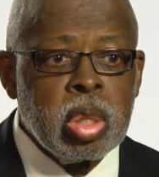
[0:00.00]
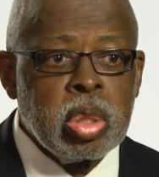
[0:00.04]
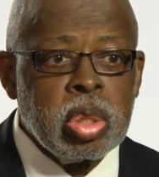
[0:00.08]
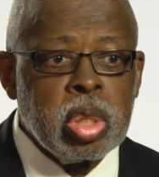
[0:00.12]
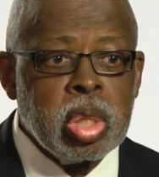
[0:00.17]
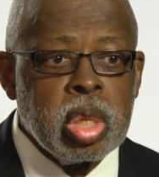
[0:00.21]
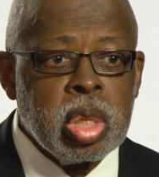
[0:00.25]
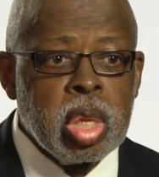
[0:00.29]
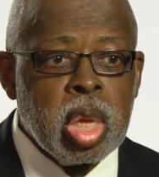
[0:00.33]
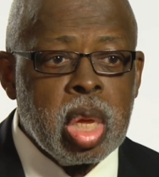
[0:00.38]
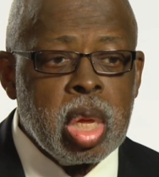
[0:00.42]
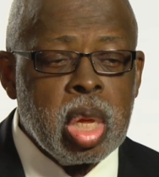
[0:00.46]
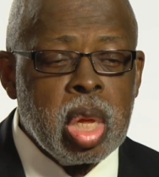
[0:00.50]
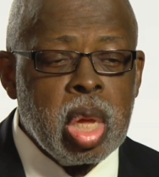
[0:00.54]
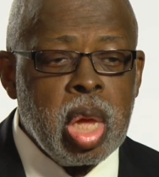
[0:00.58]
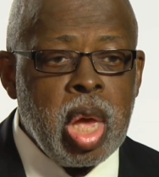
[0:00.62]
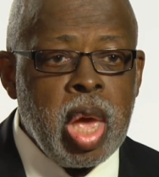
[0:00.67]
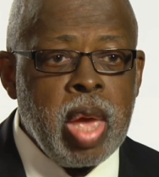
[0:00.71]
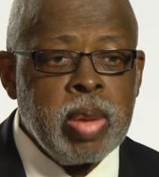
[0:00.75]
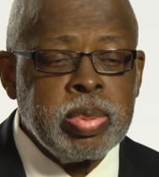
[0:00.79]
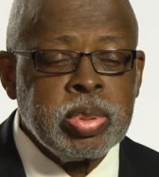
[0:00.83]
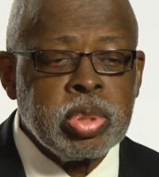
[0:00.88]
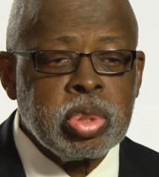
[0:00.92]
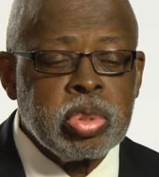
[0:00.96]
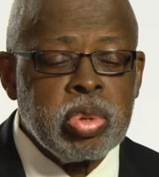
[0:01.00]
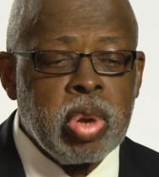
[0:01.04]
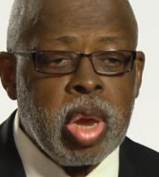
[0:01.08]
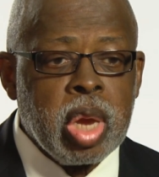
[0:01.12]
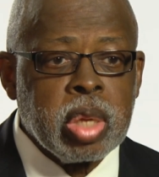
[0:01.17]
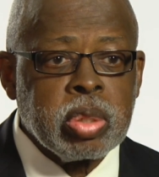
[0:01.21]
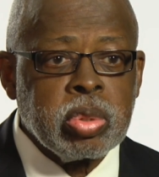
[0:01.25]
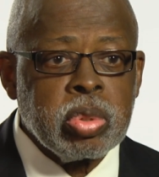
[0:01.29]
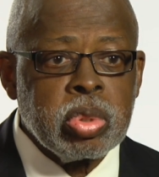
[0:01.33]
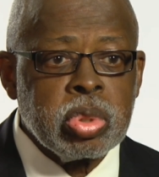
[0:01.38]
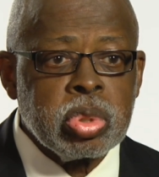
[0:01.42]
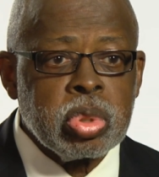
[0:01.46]
The
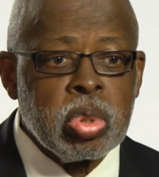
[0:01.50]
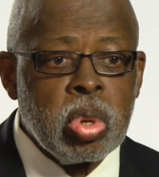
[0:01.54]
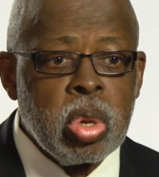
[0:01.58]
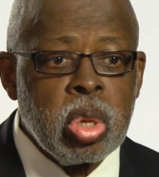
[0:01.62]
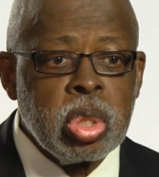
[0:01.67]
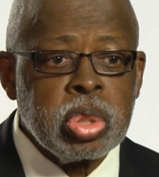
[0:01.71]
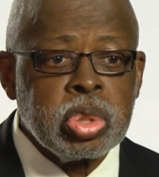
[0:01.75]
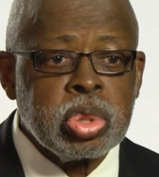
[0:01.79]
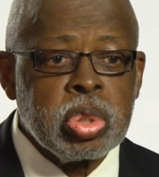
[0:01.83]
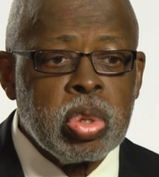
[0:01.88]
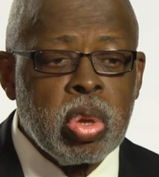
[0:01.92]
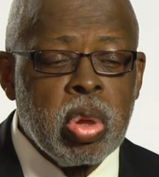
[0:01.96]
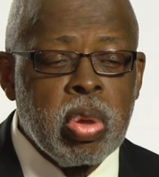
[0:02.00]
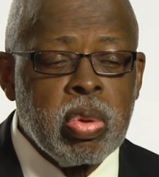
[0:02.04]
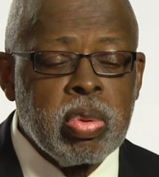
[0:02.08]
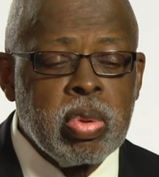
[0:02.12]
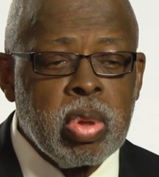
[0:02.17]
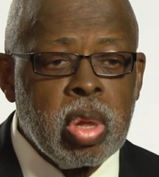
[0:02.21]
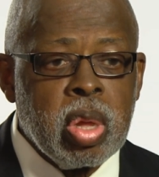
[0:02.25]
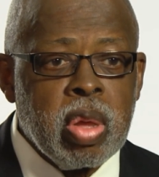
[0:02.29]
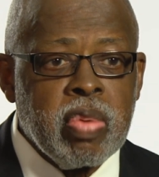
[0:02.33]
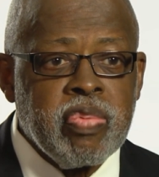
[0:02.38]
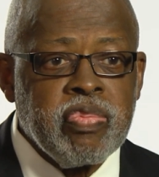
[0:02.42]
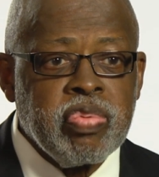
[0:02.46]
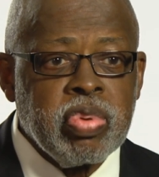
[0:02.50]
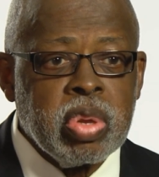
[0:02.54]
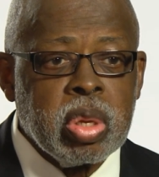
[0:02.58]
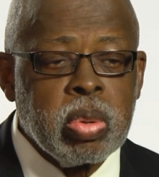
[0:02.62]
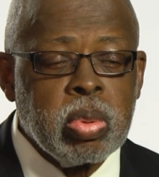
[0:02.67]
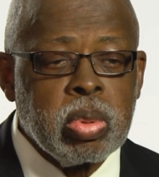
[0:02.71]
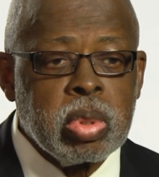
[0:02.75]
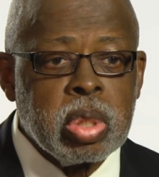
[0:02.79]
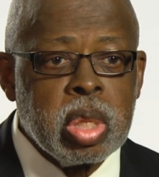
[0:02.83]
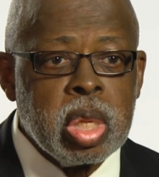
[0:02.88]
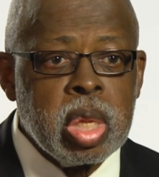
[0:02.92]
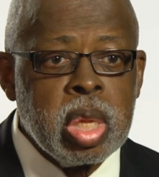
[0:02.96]
abstractors also
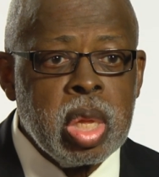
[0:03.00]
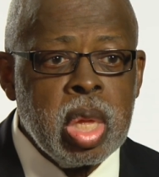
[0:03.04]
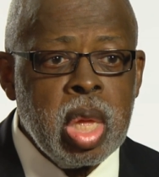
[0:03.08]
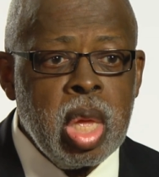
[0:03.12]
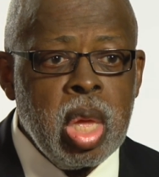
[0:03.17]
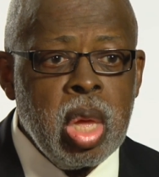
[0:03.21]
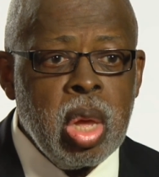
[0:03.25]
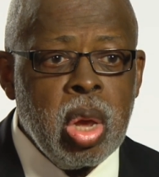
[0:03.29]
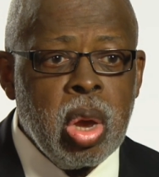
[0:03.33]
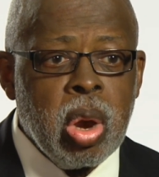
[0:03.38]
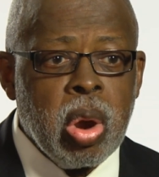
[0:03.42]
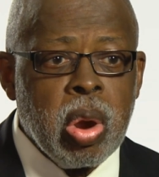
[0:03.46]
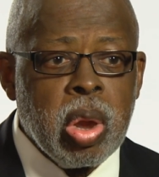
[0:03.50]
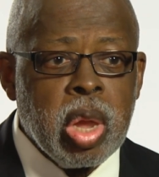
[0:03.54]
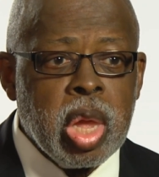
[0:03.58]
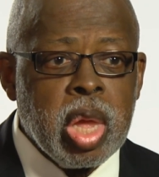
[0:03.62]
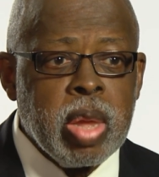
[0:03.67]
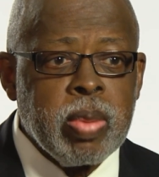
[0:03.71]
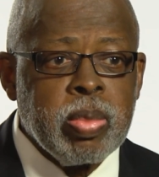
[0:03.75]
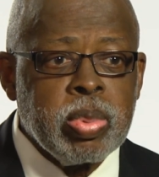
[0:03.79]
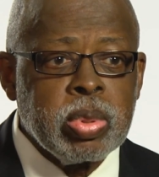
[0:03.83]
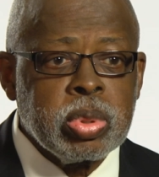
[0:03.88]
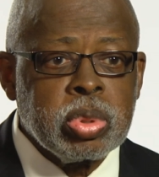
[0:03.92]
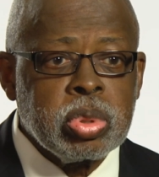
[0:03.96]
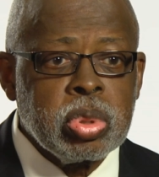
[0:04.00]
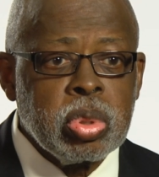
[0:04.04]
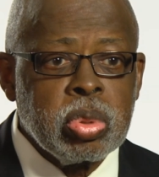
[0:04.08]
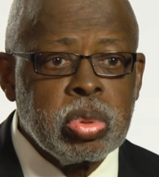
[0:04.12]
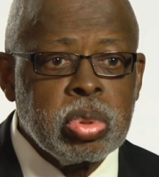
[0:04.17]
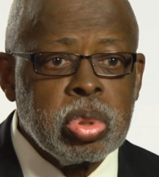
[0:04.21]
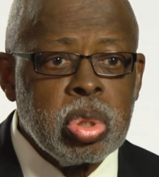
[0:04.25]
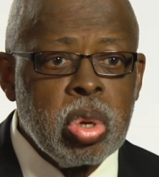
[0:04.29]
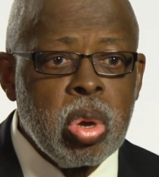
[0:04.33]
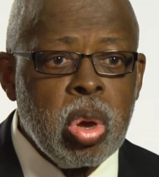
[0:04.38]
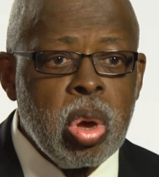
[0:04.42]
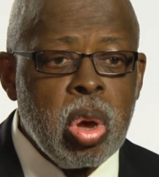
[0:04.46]
frequently are able to
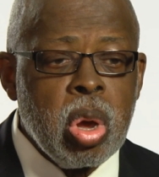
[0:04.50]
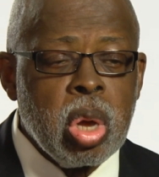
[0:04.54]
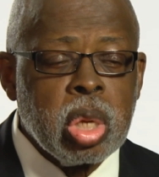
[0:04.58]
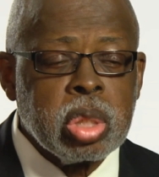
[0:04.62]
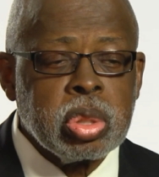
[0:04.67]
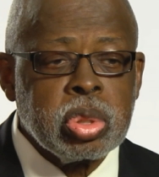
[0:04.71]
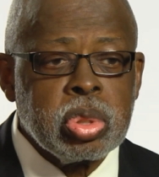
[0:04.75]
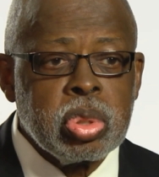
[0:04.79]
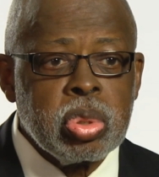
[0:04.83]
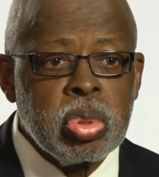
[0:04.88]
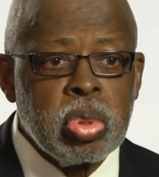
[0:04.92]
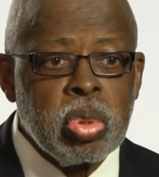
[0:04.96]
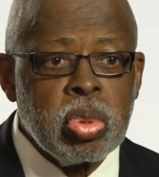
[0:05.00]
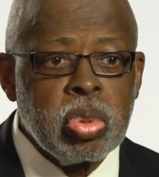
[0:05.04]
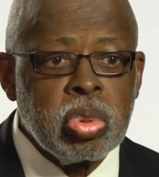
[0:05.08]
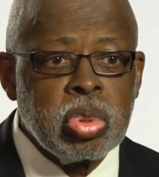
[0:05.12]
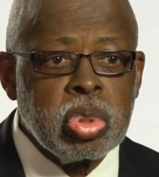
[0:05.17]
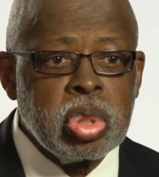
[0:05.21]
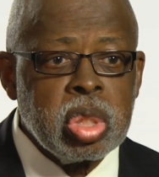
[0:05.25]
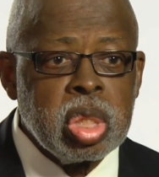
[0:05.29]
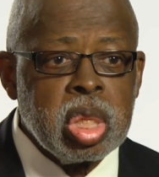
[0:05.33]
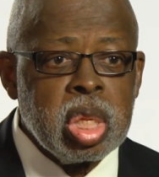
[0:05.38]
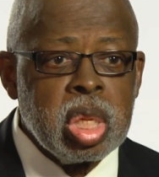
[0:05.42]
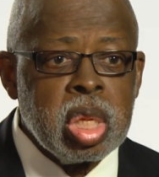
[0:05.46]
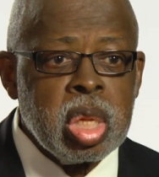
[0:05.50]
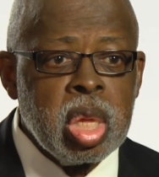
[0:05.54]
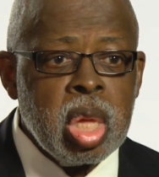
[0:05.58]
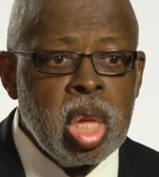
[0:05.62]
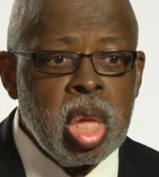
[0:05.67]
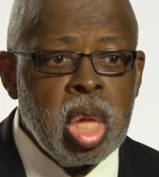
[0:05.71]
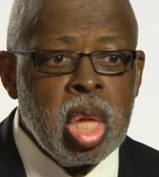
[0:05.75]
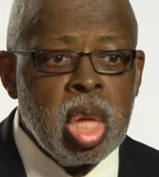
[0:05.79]
talk to the